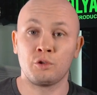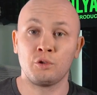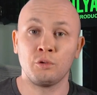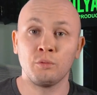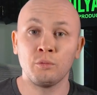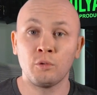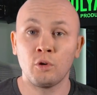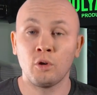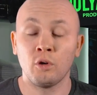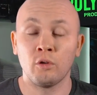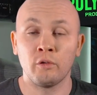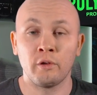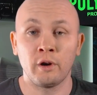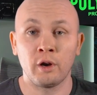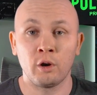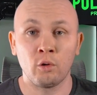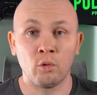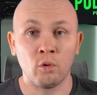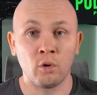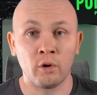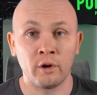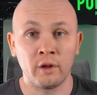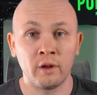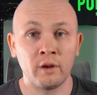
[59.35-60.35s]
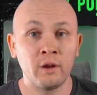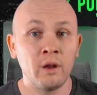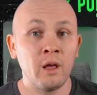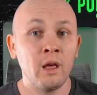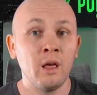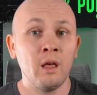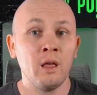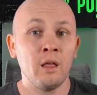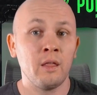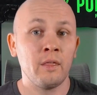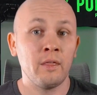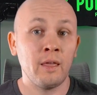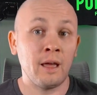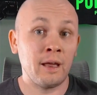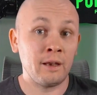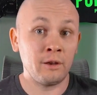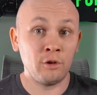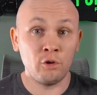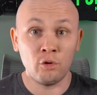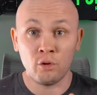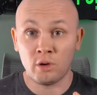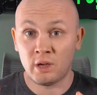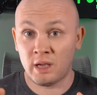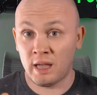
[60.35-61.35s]
Zoom call recording,
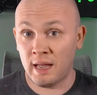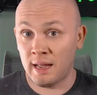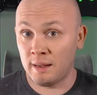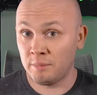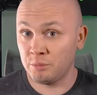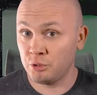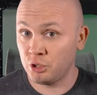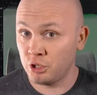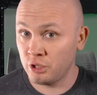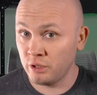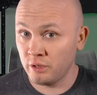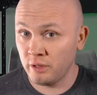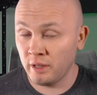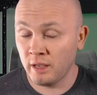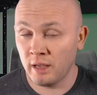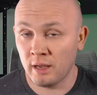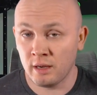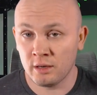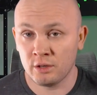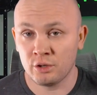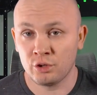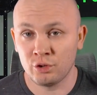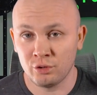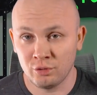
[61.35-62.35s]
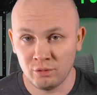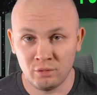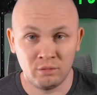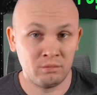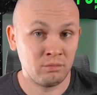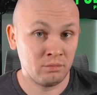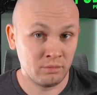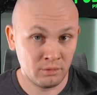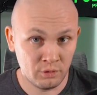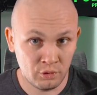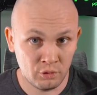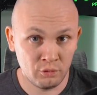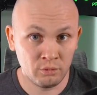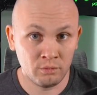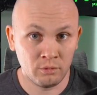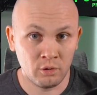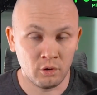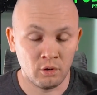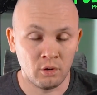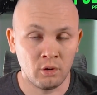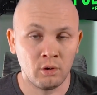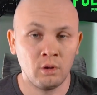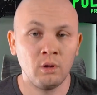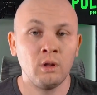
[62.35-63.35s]
then you capture the actual Zoom
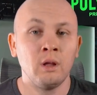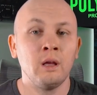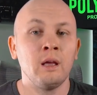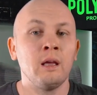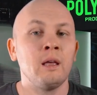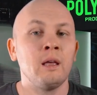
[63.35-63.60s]
call,